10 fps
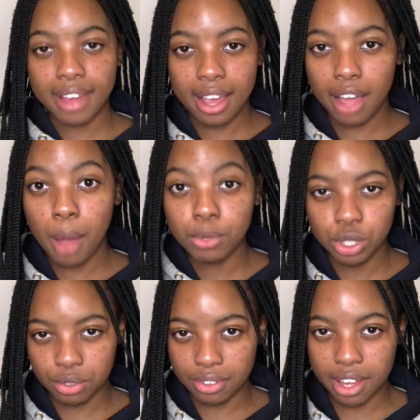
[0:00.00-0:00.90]
up to
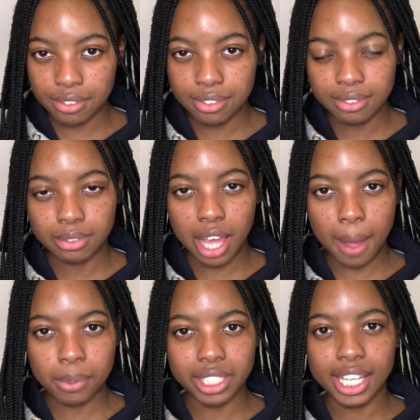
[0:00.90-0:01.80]
5
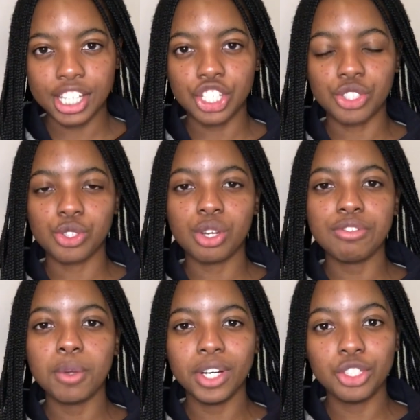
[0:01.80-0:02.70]
applications. So if you
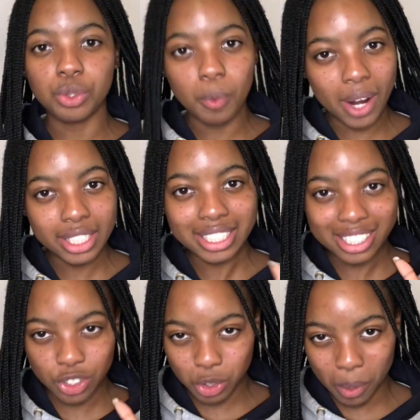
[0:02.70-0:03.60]
want to do 1, it
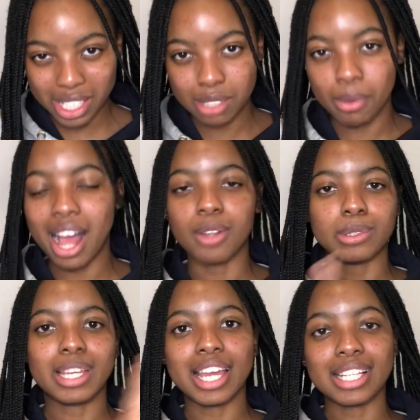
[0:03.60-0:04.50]
is £20,
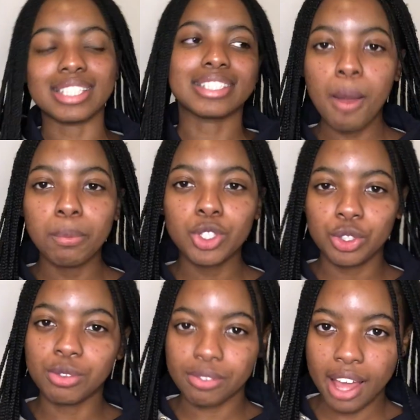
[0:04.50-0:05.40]
and up to
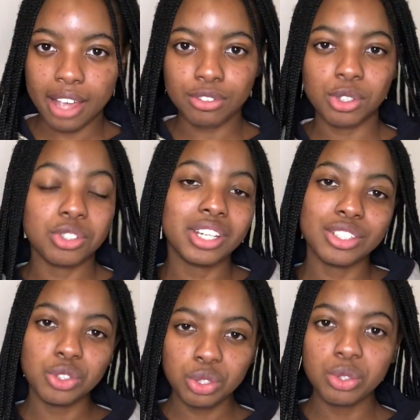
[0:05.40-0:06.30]
5. So you can do
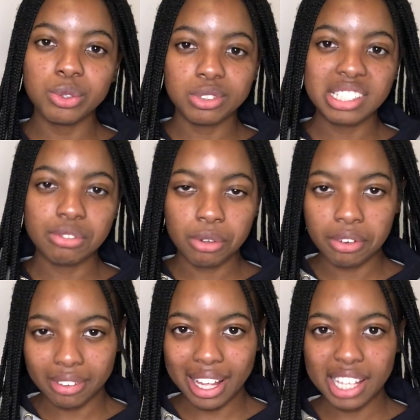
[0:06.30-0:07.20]
2, 3, 4,
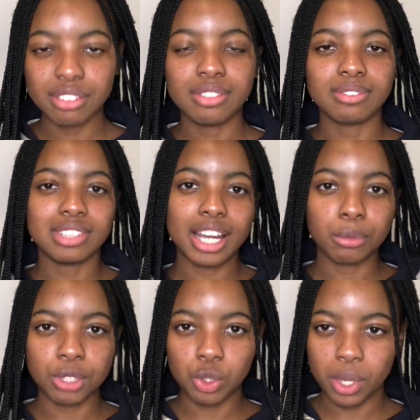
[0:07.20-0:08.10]
5. That'll be
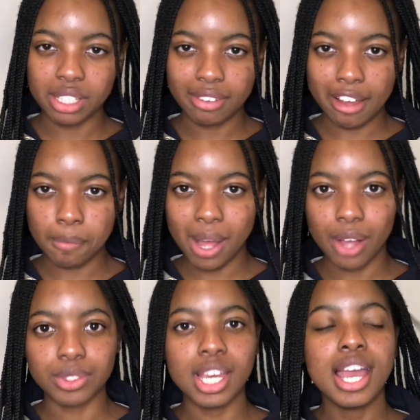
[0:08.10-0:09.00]
£25.
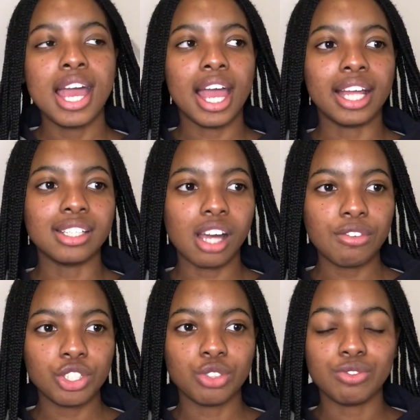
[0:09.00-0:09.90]
And after
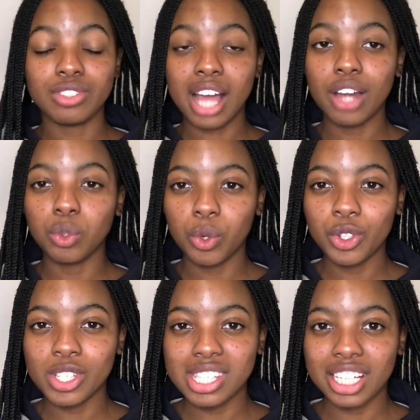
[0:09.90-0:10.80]
you've done all your
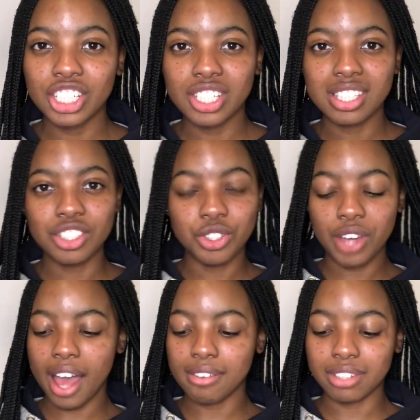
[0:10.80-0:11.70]
sections, you
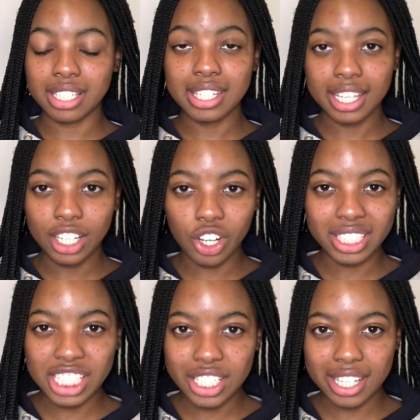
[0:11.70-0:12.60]
have a tick on
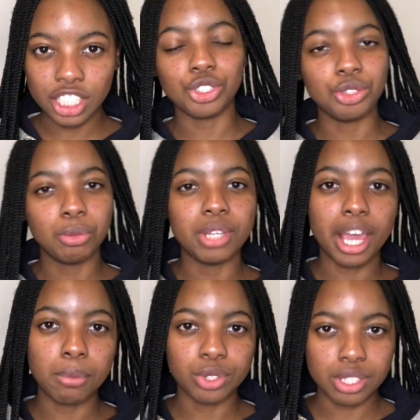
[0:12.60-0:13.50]
each section. You'll be
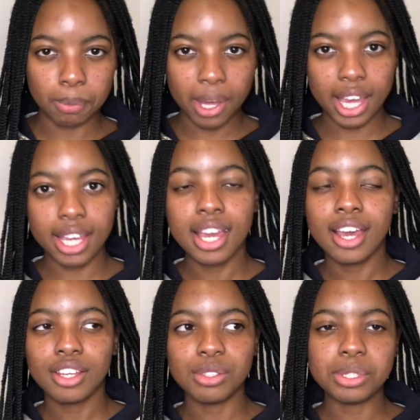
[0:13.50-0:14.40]
able to pay
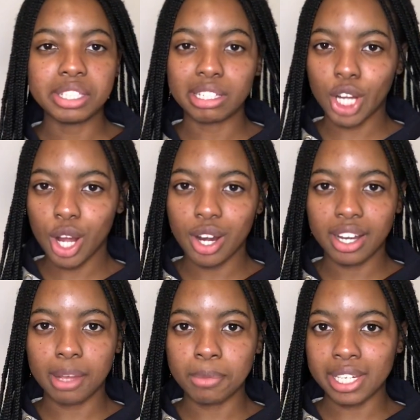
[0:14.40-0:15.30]
using a card, I
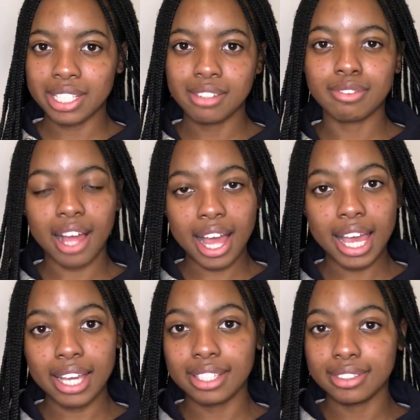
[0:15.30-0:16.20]
believe.
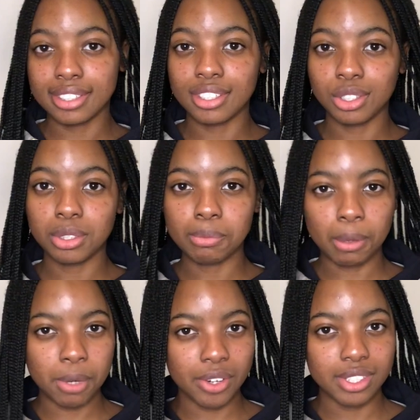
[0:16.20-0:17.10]
I didn't do it, my
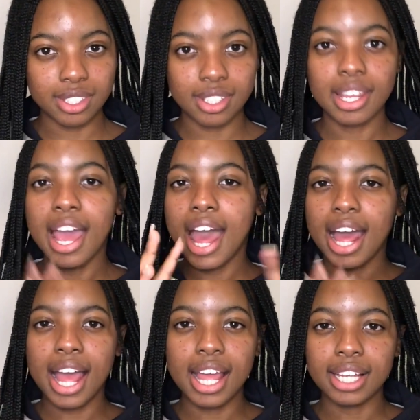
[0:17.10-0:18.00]
parents did.
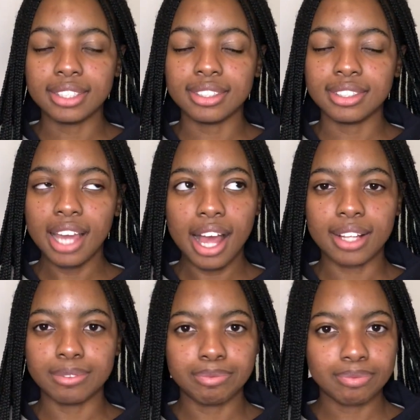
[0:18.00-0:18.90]
And yeah,
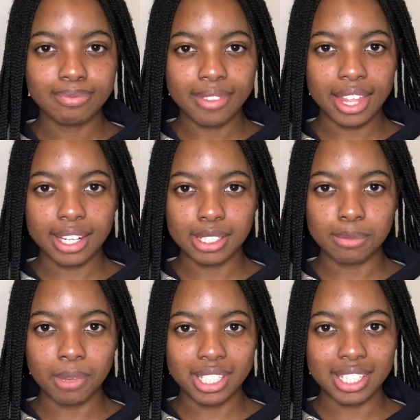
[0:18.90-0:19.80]
that is
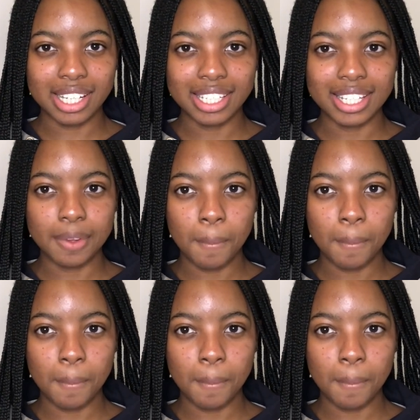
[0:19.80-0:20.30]
basically